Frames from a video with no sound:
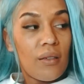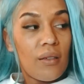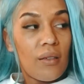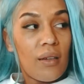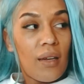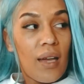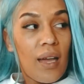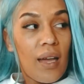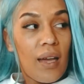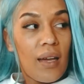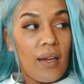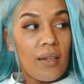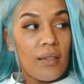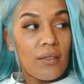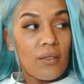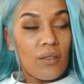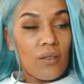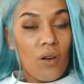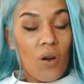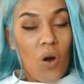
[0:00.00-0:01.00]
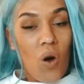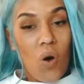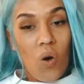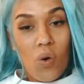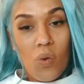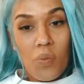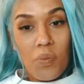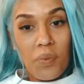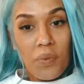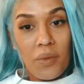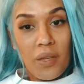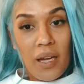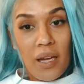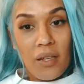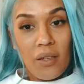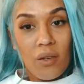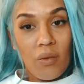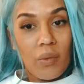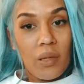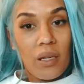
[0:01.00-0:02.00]
and hope that
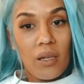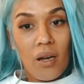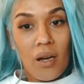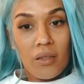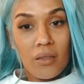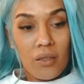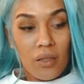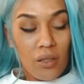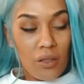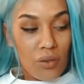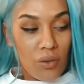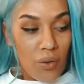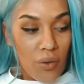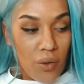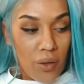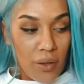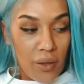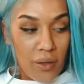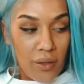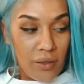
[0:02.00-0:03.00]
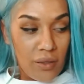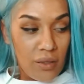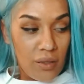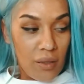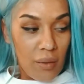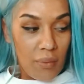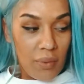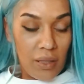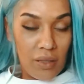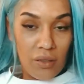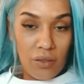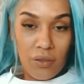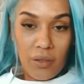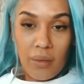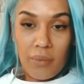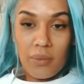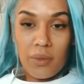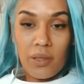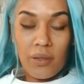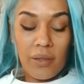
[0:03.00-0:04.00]
nobody knocks on the door or somebody
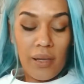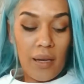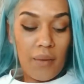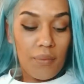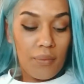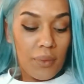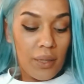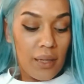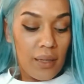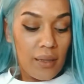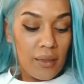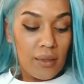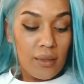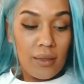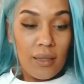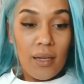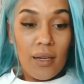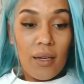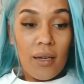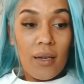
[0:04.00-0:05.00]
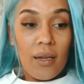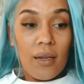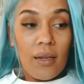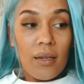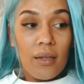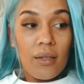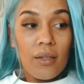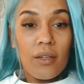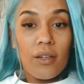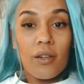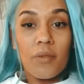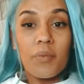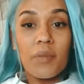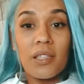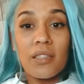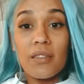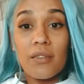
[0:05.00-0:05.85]
screams your name because you're busy